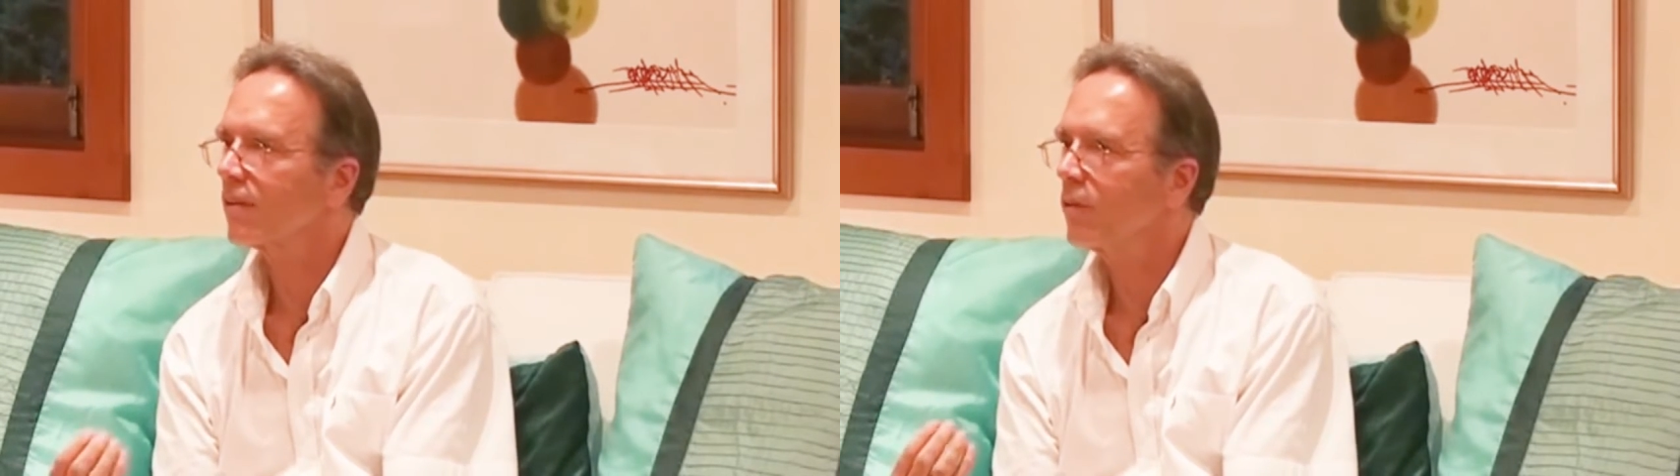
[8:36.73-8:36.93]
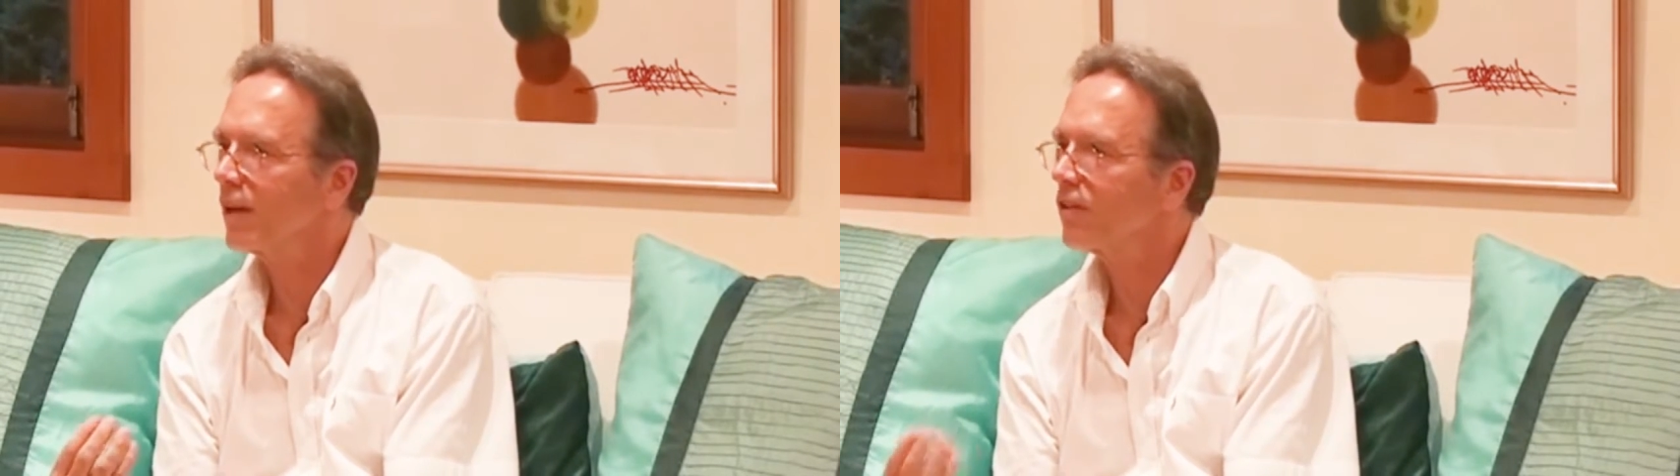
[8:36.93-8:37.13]

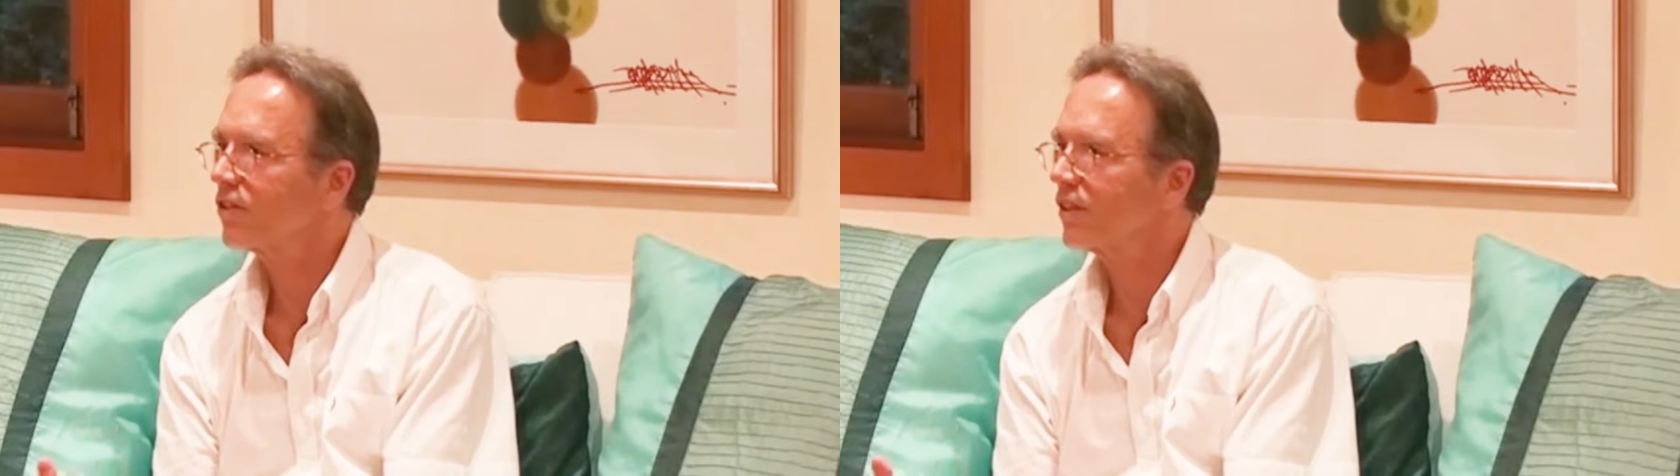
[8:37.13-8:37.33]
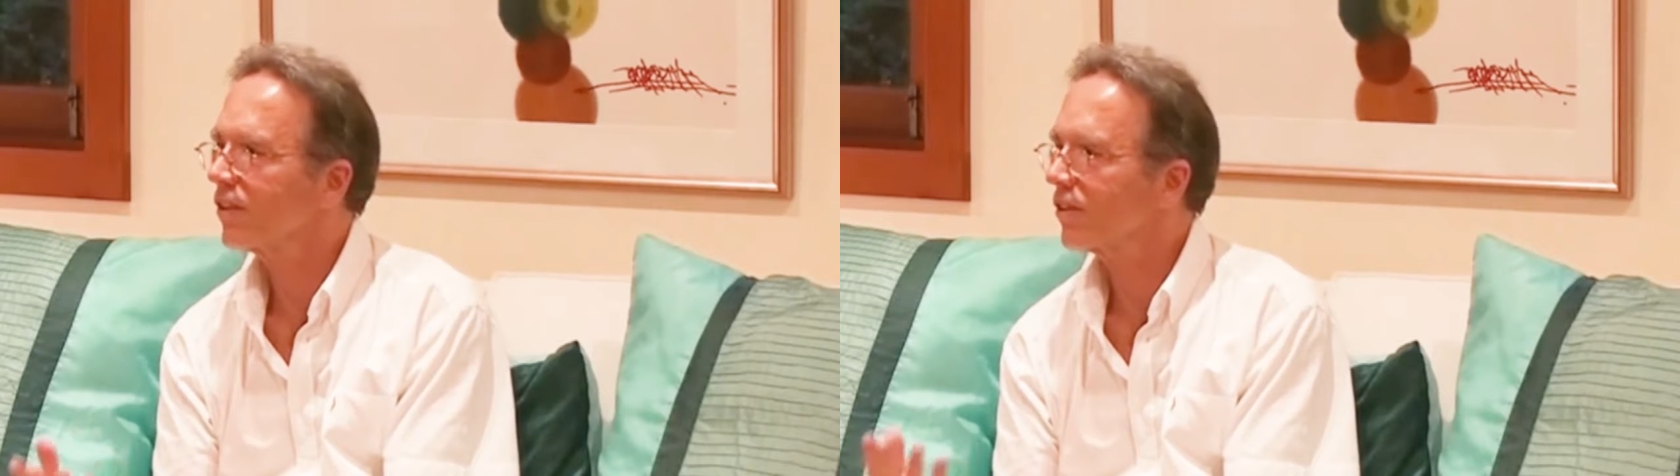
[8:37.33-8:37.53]

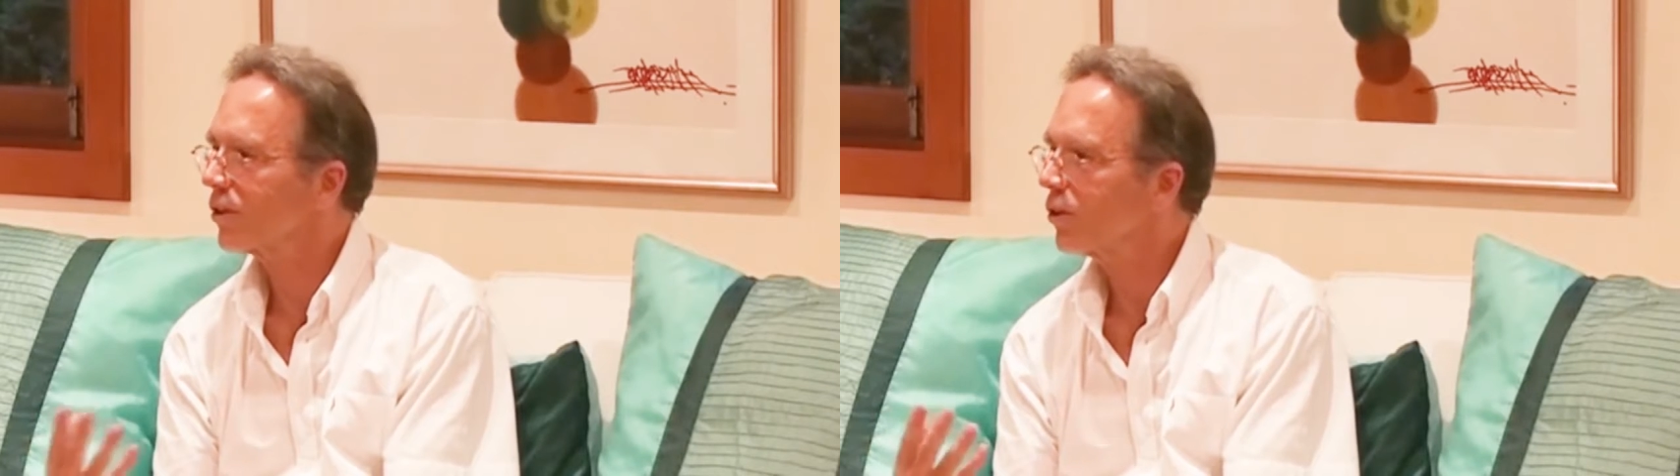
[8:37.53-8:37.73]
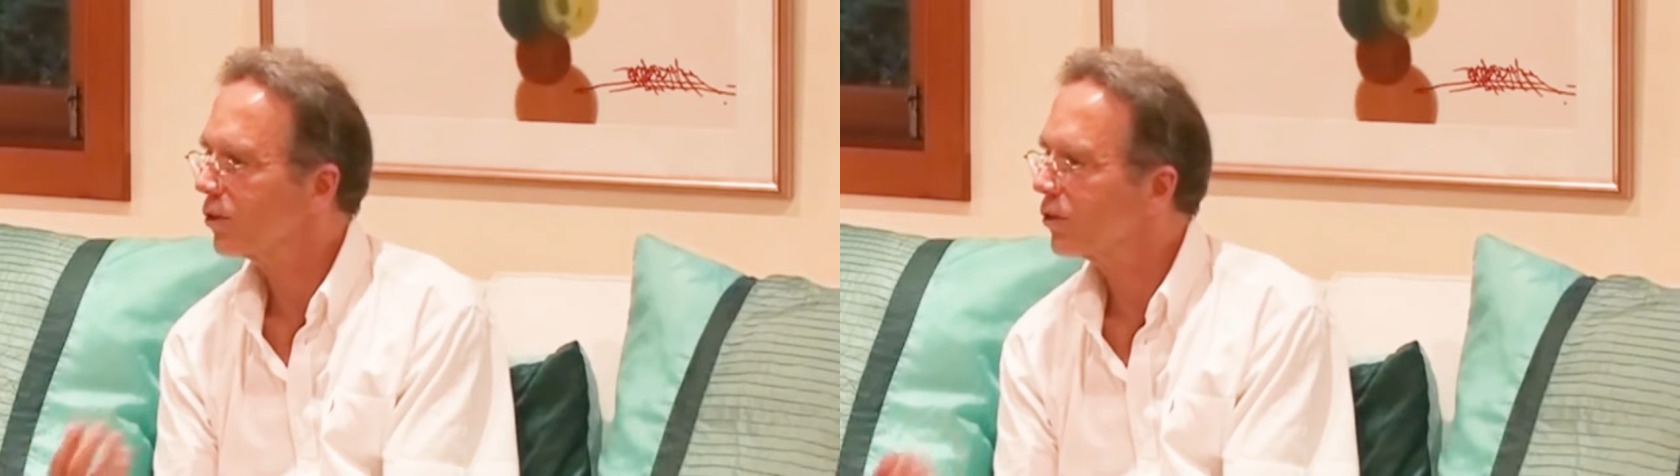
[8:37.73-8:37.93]
questions
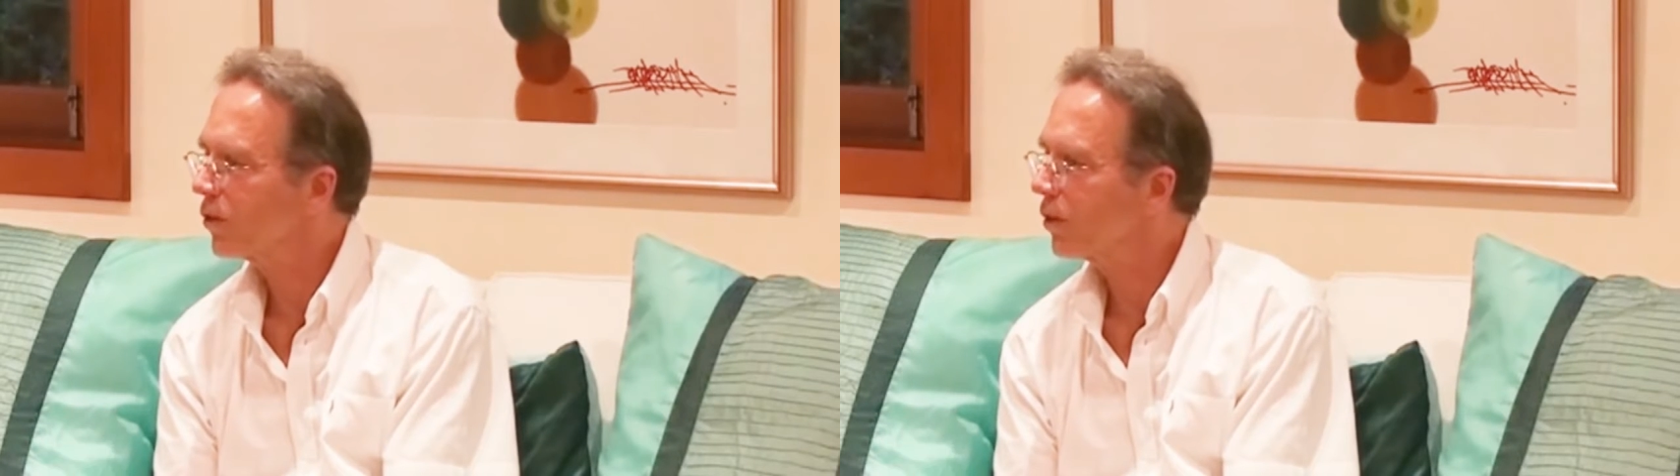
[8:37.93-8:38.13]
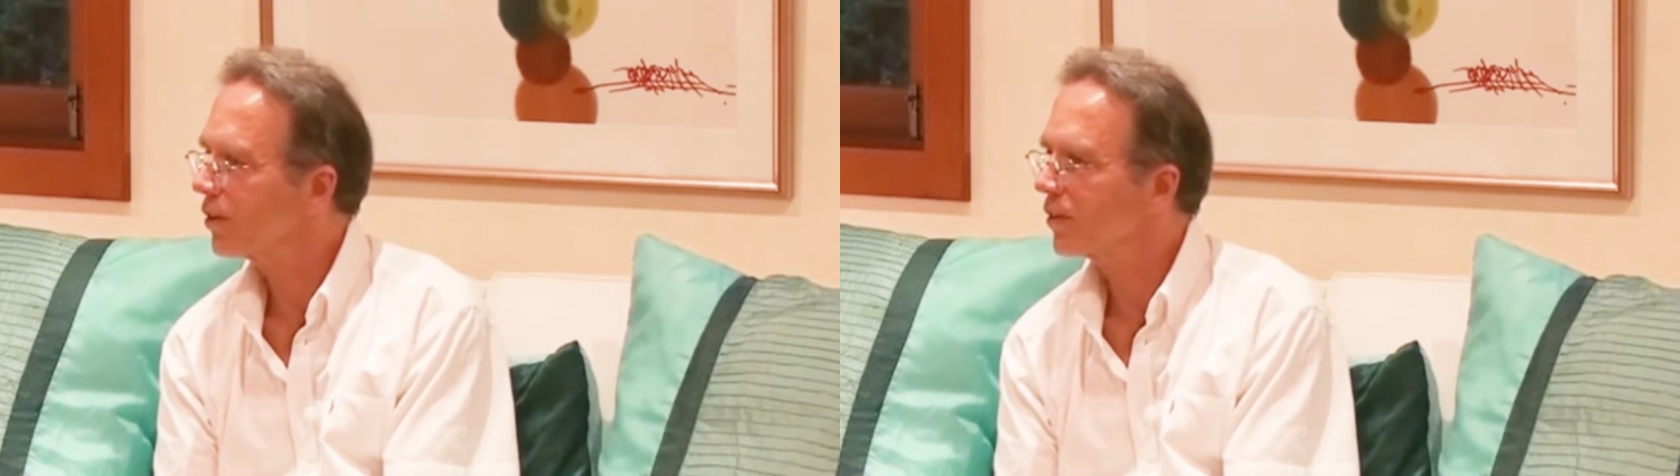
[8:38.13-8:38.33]
and
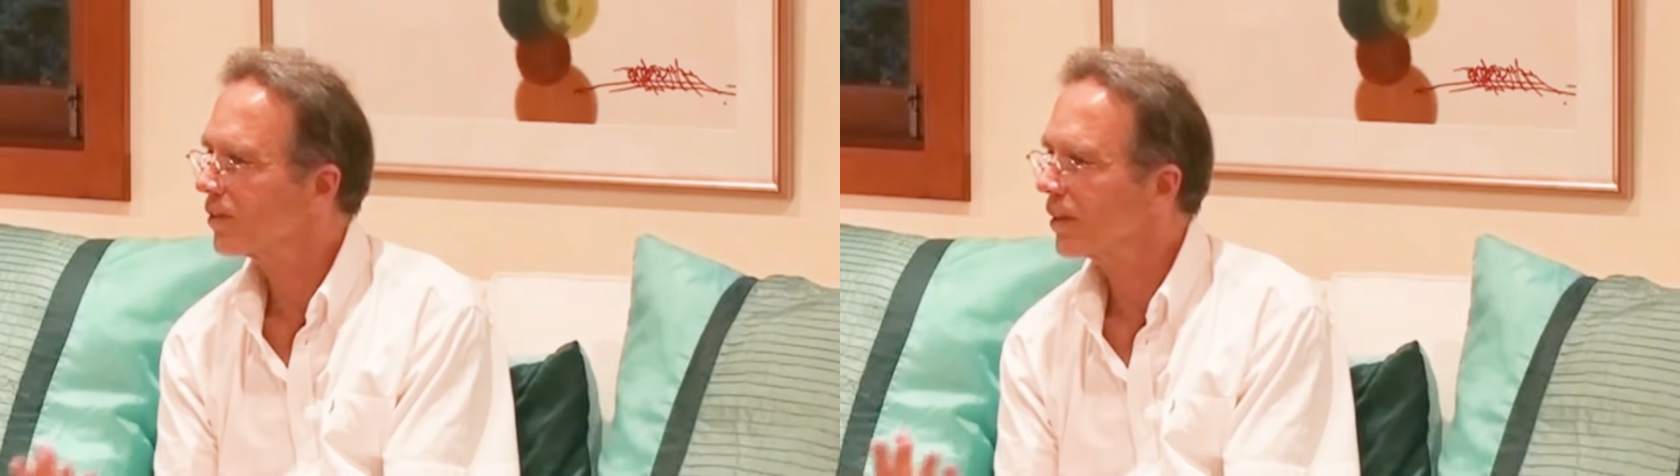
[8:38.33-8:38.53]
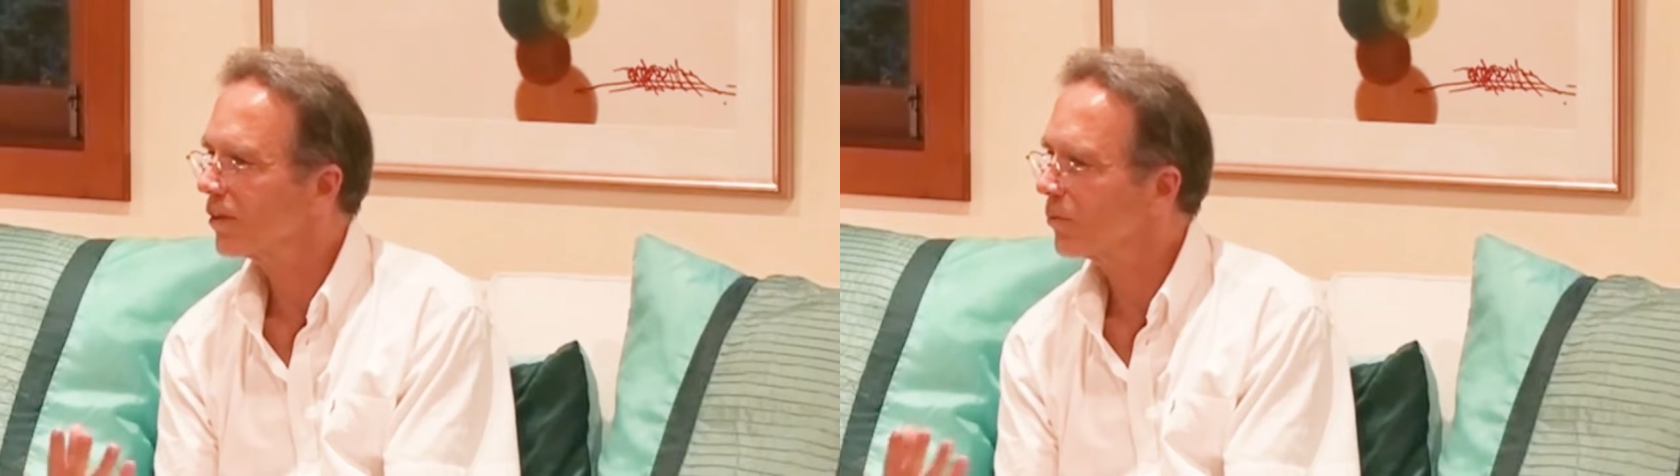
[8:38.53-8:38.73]

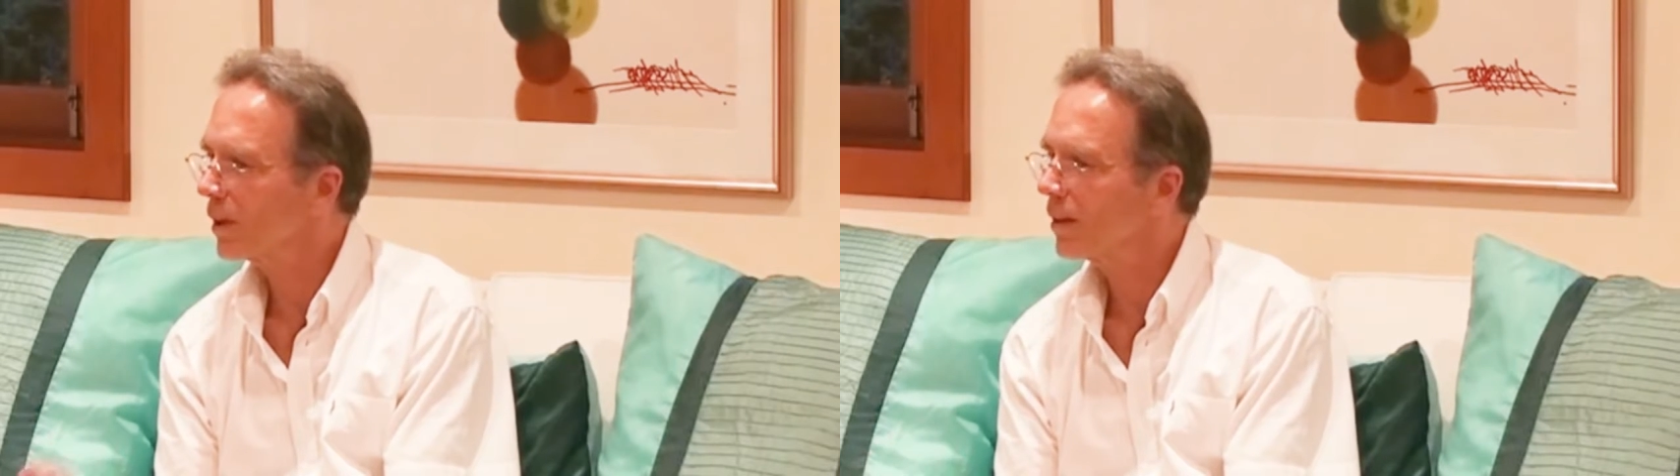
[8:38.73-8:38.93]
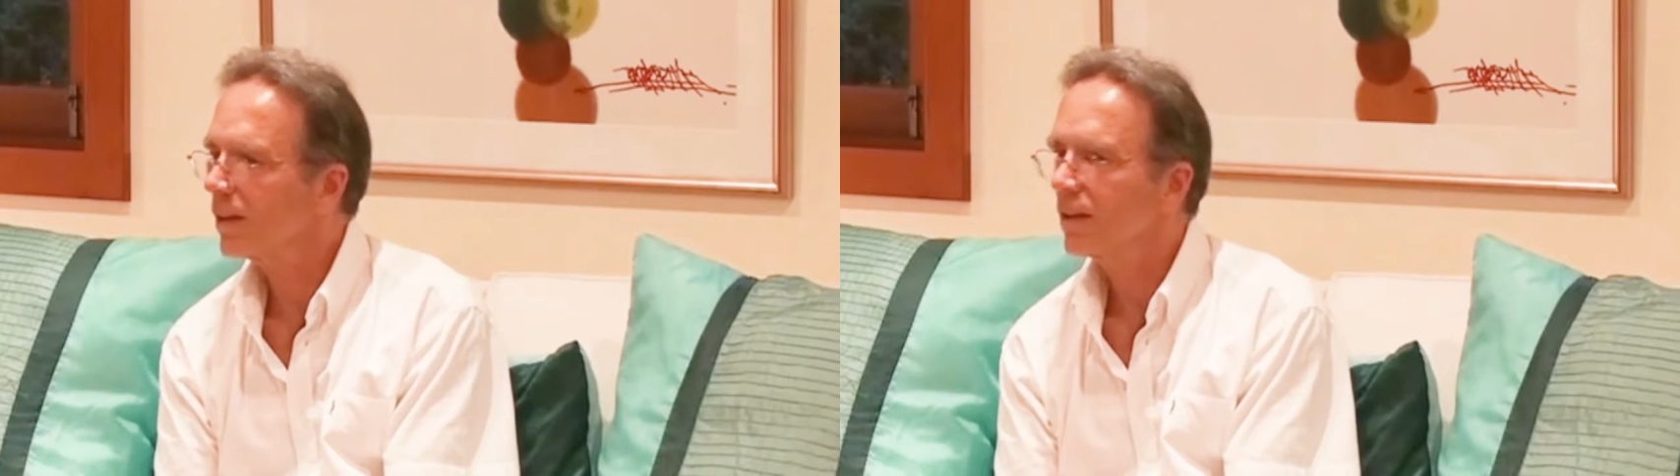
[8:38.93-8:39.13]
concerns, I had
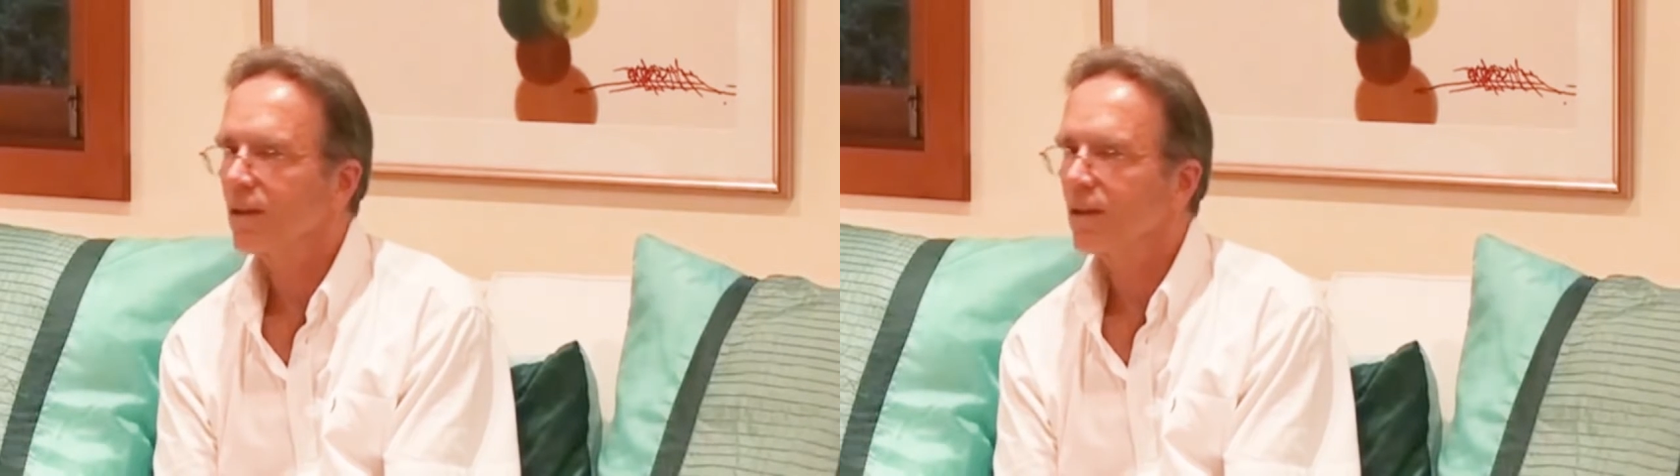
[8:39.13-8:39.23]
many